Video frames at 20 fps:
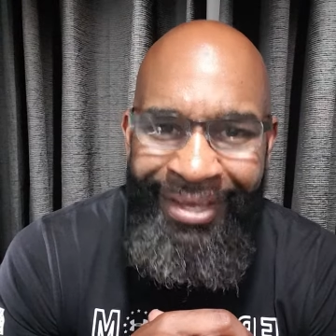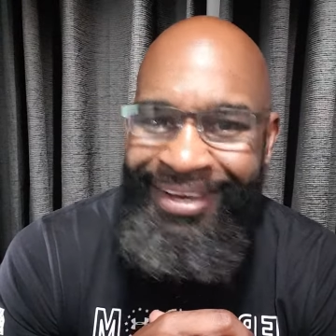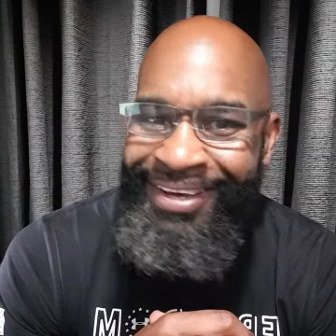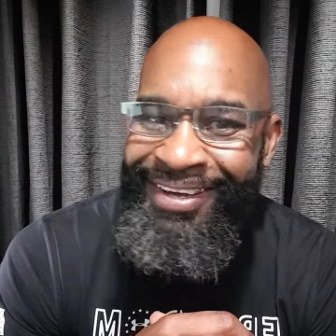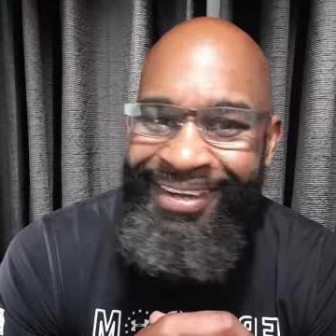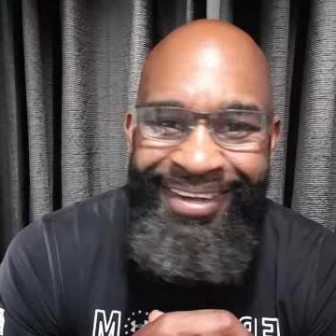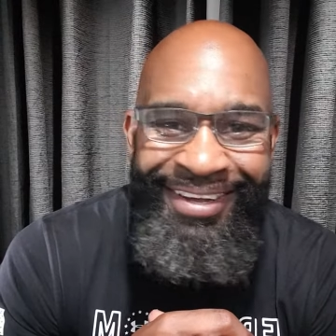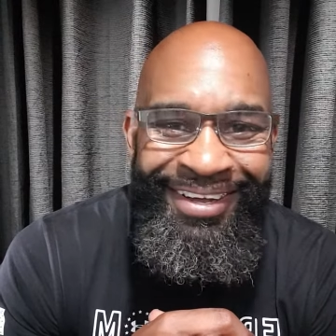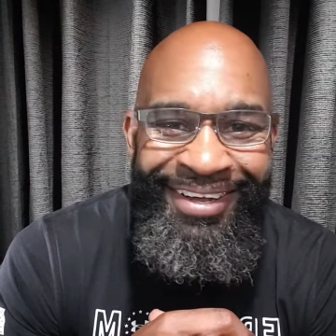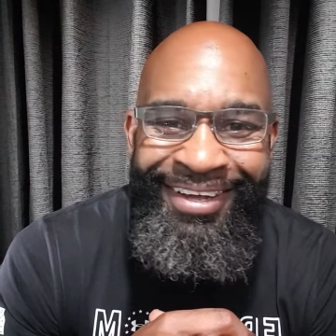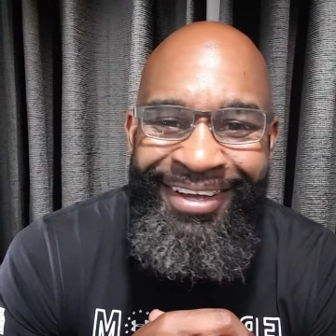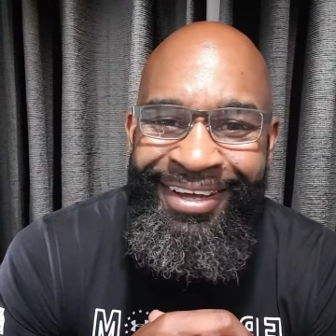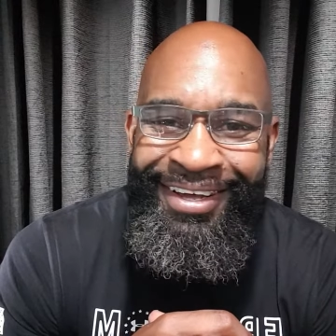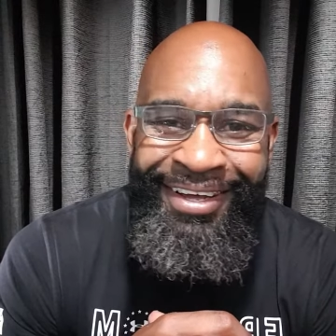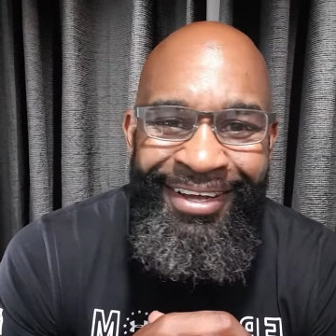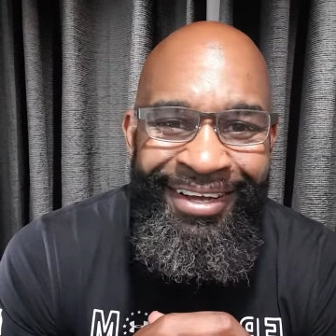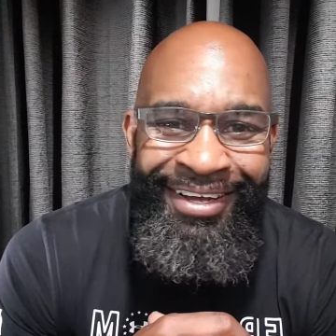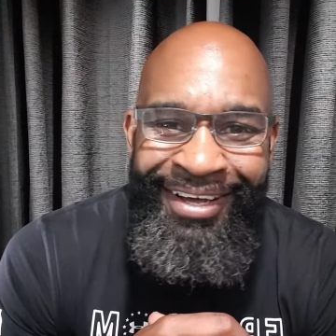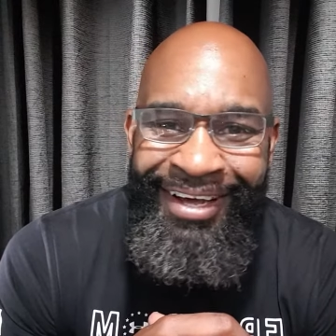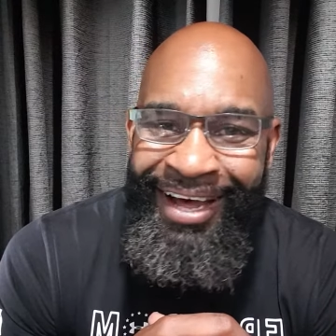
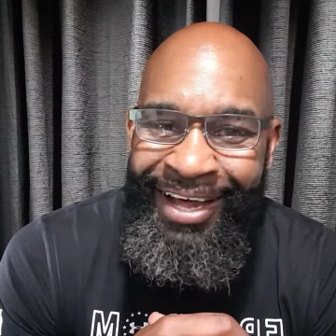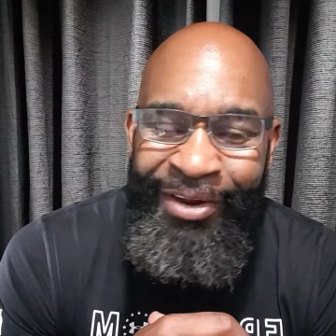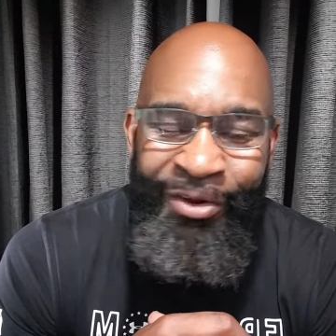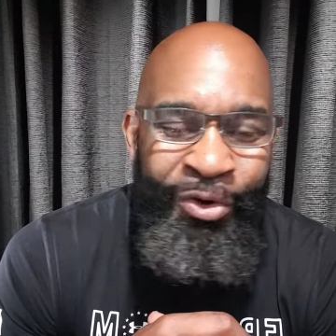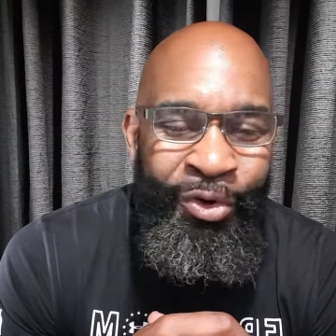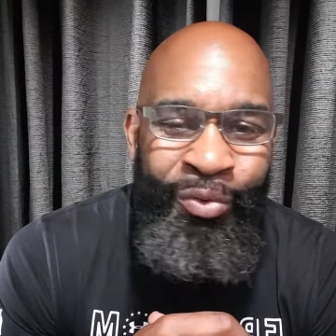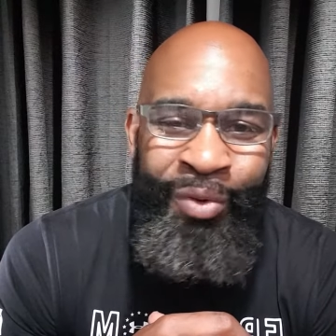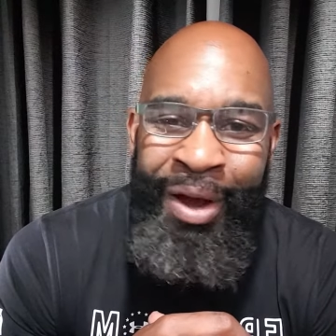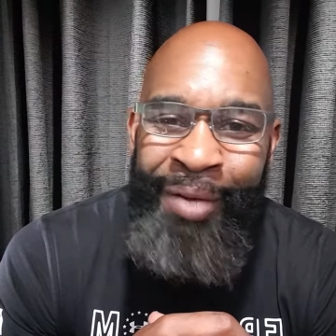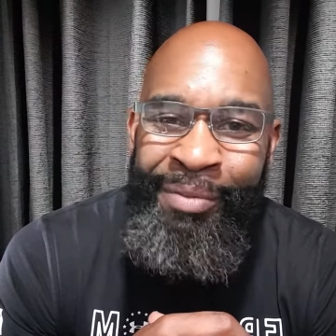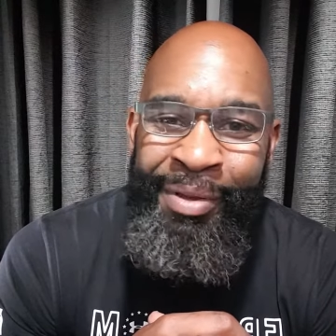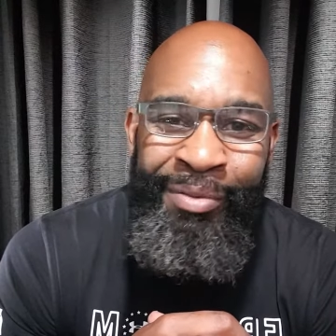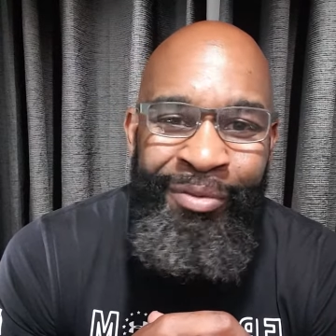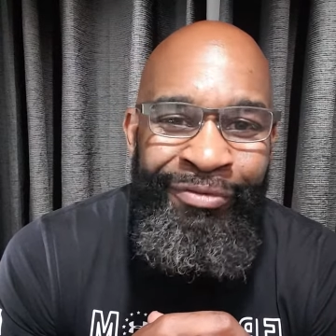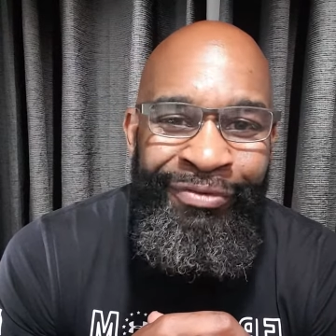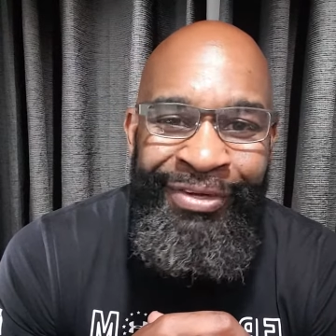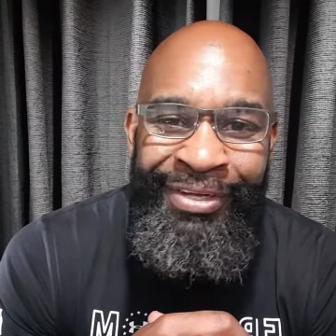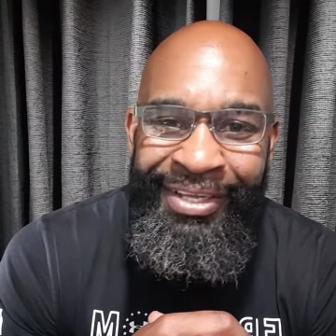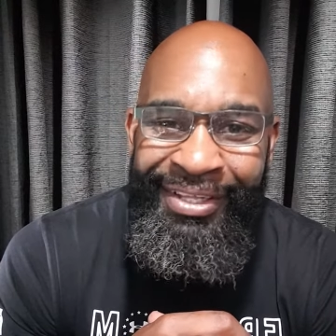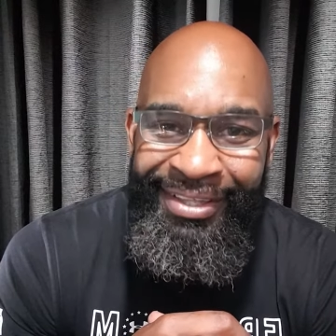I don't know why people
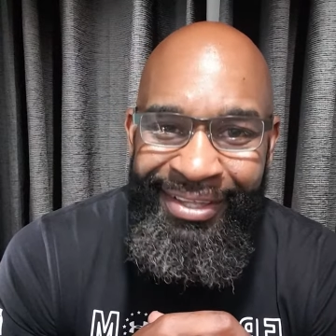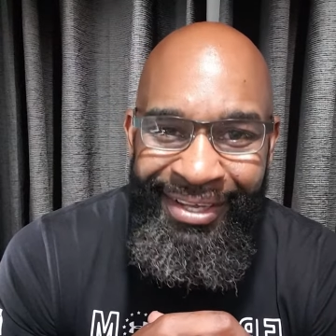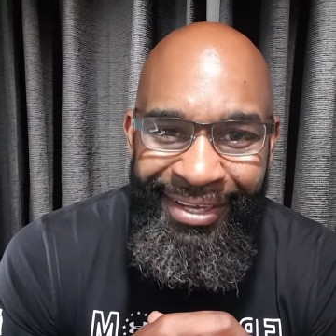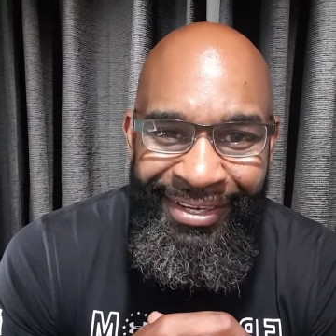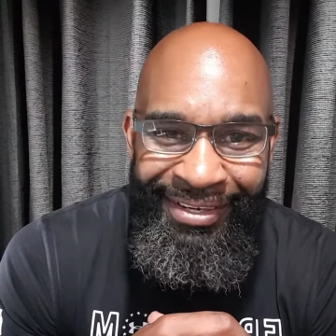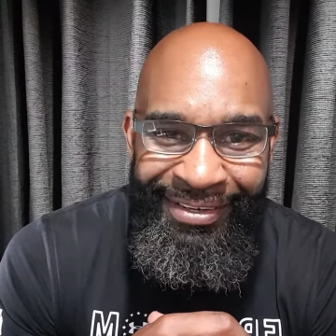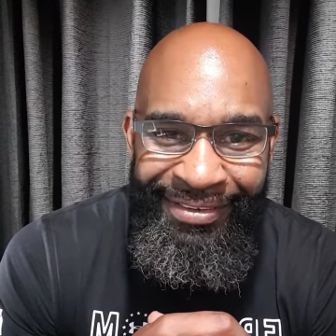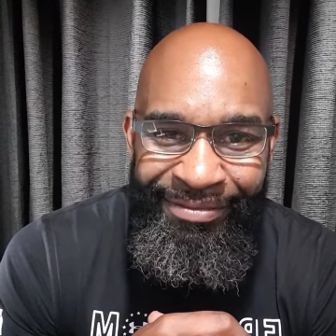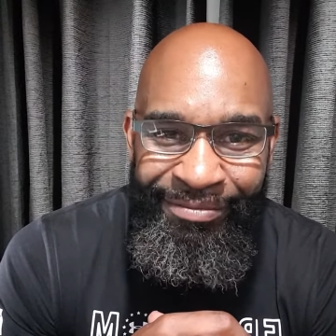forget that.